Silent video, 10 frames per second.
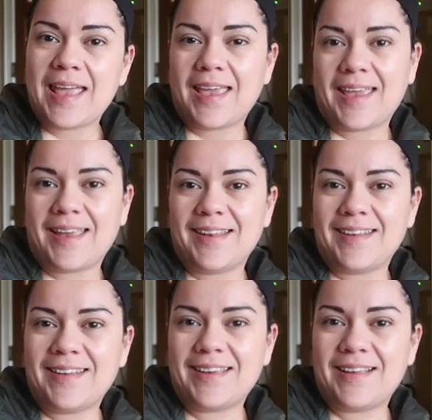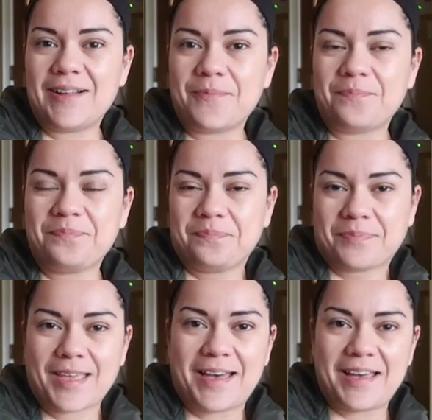and
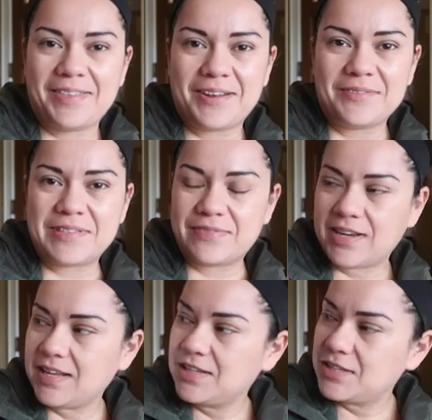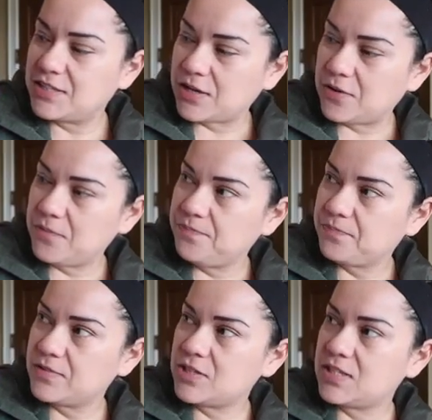I thought it was funny. So
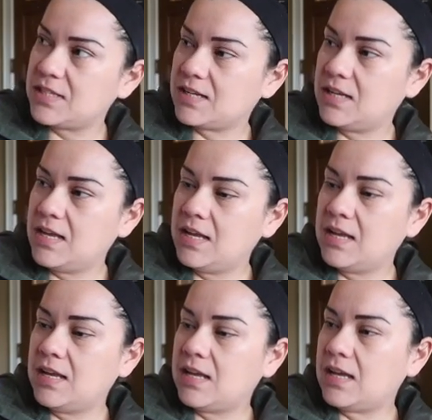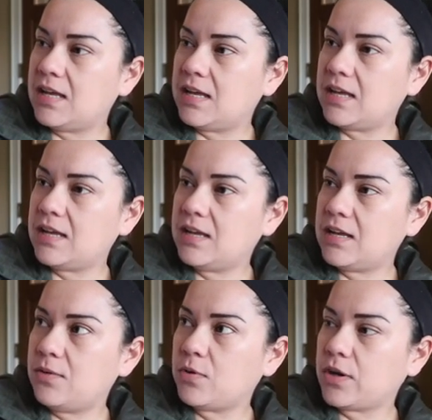just a
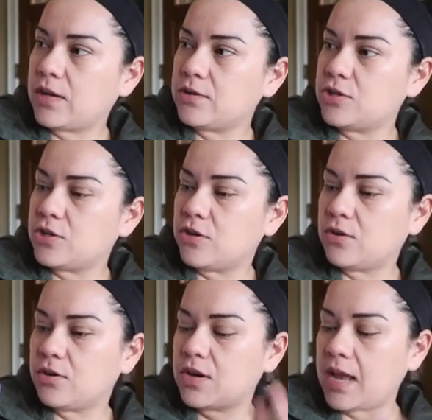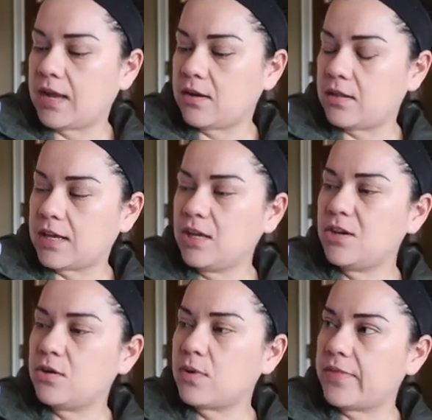workout shirt, or hang out like, you
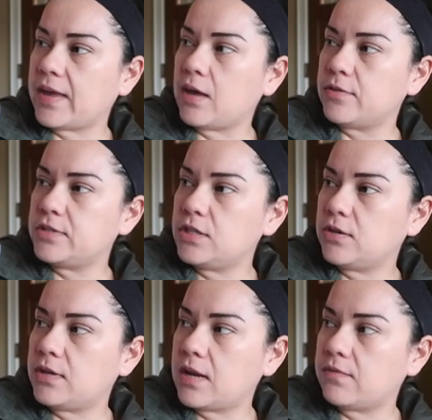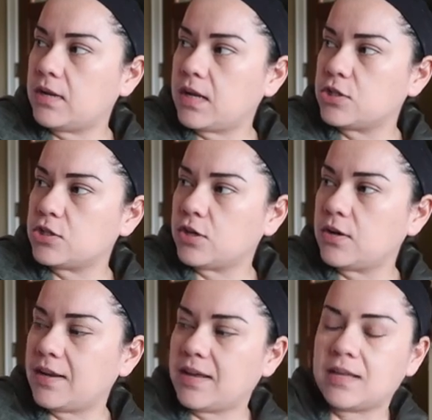know, around the house, you know, an everyday shirt,
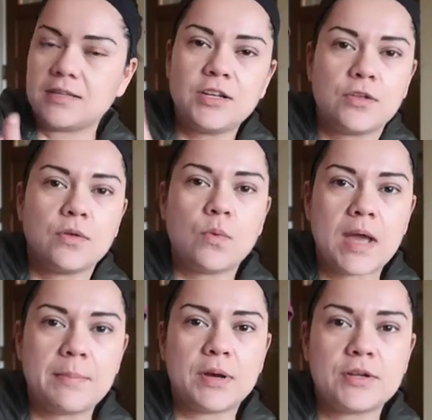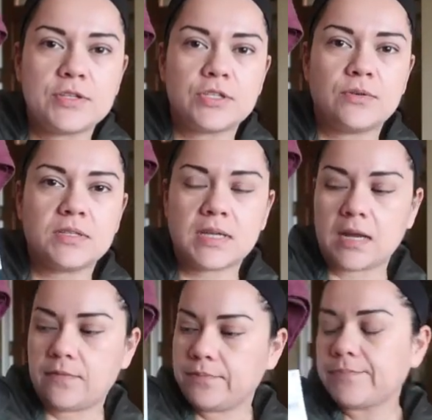and it has, you know, the wine bottle, so it's
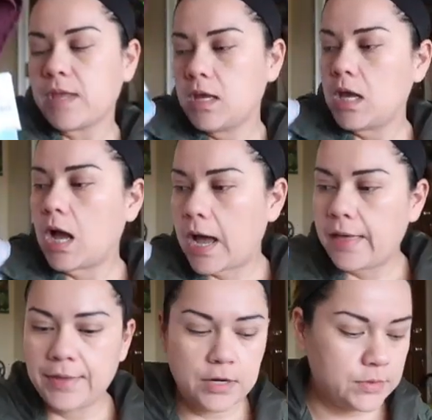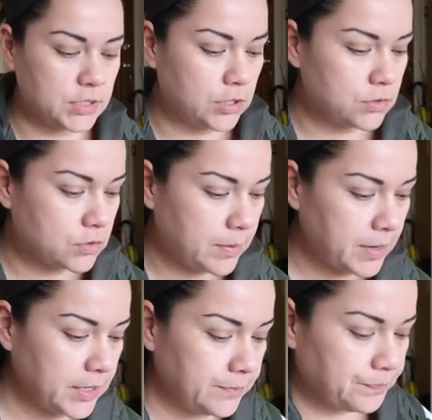kind of, I thought it was cute, so I
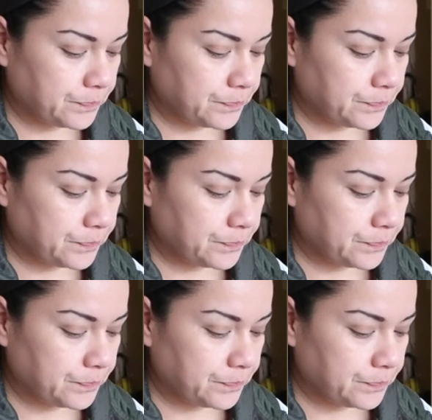bought it.